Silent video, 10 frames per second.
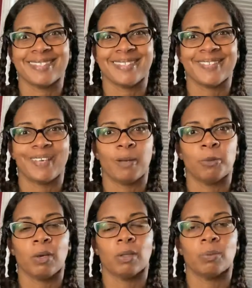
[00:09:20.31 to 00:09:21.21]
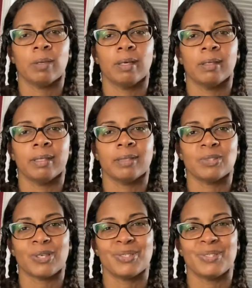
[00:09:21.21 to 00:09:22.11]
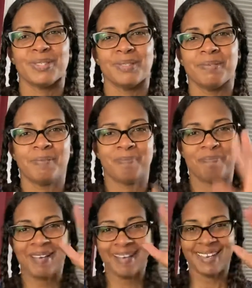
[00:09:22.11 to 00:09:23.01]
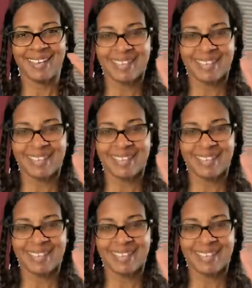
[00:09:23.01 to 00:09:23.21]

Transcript: So I hope you're all well, and I'll talk to you soon. Bye.